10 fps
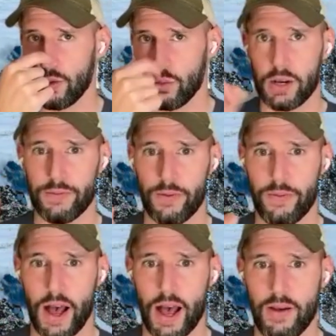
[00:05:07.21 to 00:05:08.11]
We're here for
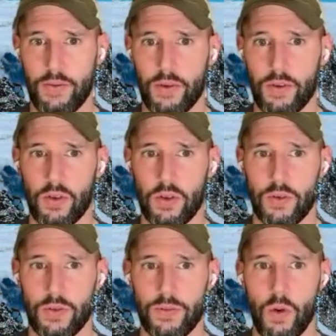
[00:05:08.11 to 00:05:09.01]
5,
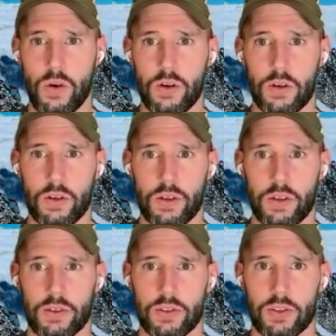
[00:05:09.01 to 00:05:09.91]
4,
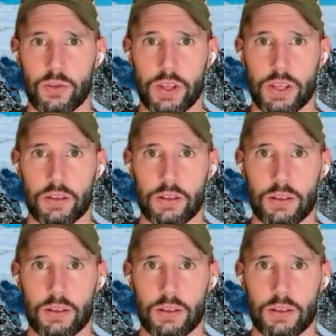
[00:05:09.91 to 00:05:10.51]
3,